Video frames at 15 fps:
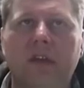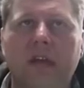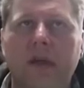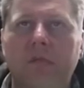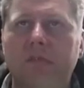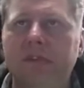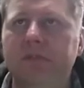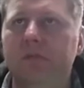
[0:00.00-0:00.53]

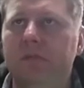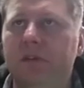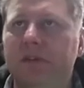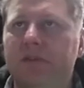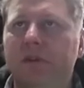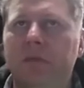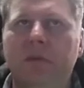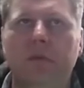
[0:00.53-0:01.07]
Um, this will be
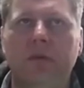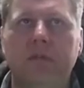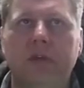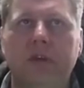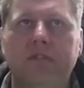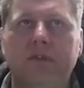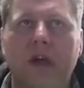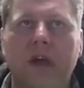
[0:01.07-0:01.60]
determining whether
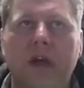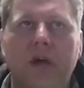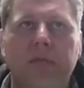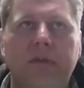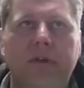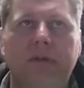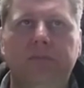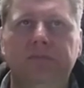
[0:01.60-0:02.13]
I dry hop
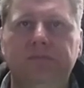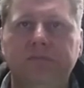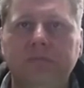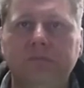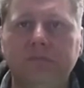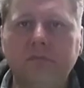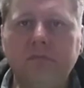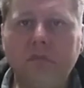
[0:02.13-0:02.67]
it,
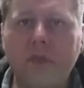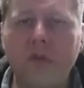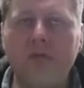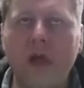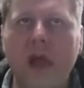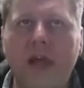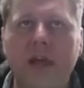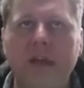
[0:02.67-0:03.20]

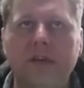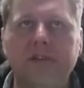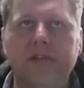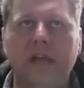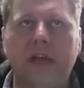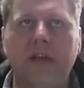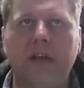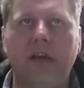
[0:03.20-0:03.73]
rack it into
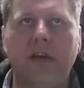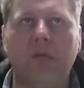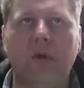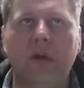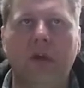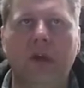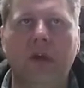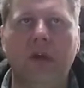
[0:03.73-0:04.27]
secondary and
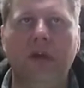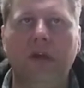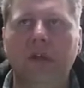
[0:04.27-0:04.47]
whatnot.